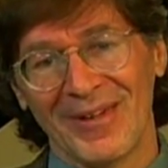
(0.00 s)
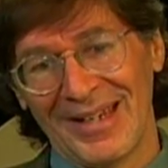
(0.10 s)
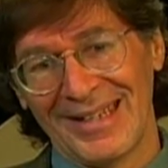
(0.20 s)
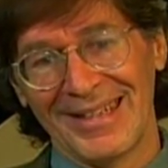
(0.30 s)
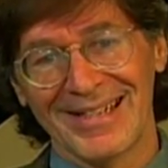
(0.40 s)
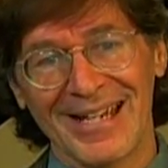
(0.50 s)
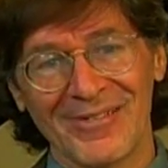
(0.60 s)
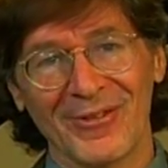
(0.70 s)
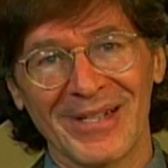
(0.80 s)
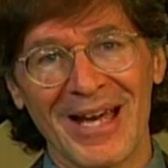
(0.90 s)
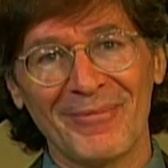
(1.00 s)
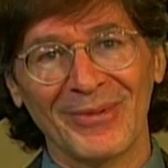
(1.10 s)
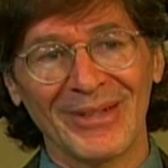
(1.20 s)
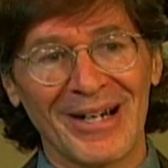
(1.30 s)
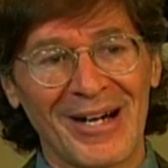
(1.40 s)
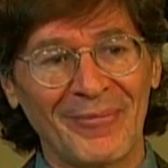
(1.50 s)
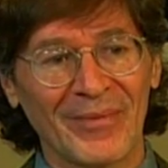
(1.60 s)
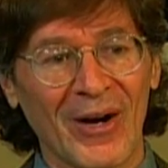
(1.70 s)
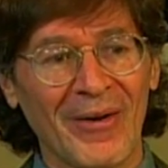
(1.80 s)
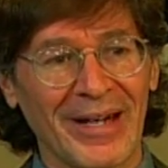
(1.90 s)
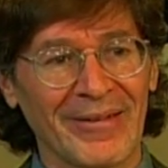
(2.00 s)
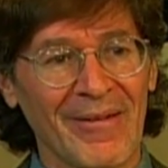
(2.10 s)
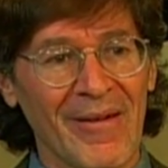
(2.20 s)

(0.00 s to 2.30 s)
in this case, for example, um, all right,